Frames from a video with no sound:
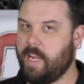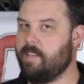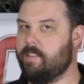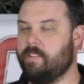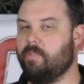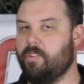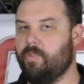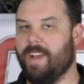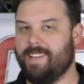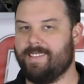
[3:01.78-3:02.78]
hate to sell
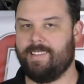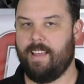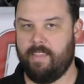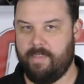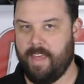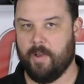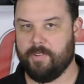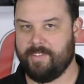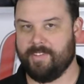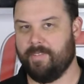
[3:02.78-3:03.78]
you guys
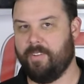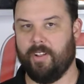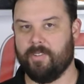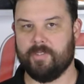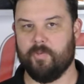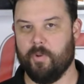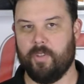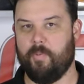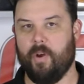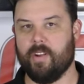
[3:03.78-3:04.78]
thousands of dollars worth
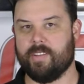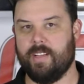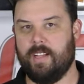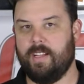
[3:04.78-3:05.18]
of parts.